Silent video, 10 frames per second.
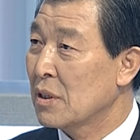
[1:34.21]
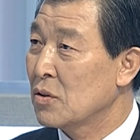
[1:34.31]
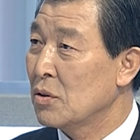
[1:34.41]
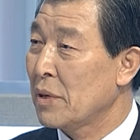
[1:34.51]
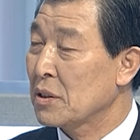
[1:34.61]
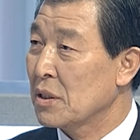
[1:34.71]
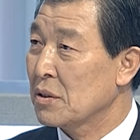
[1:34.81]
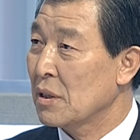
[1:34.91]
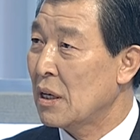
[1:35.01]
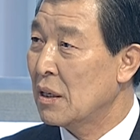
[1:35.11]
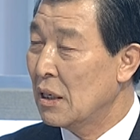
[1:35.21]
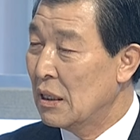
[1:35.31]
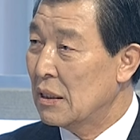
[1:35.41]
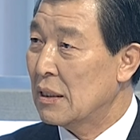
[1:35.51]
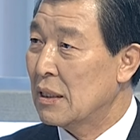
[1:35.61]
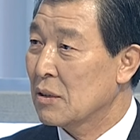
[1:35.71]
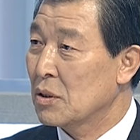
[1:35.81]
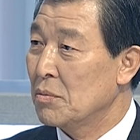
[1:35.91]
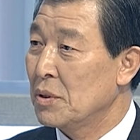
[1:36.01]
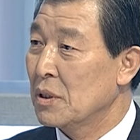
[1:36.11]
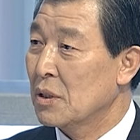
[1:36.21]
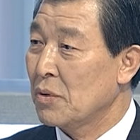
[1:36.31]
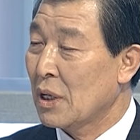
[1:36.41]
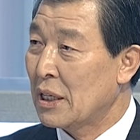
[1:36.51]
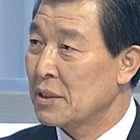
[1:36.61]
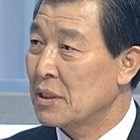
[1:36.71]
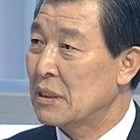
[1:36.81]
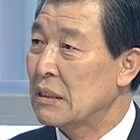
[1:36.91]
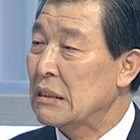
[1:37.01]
to make this could be realized.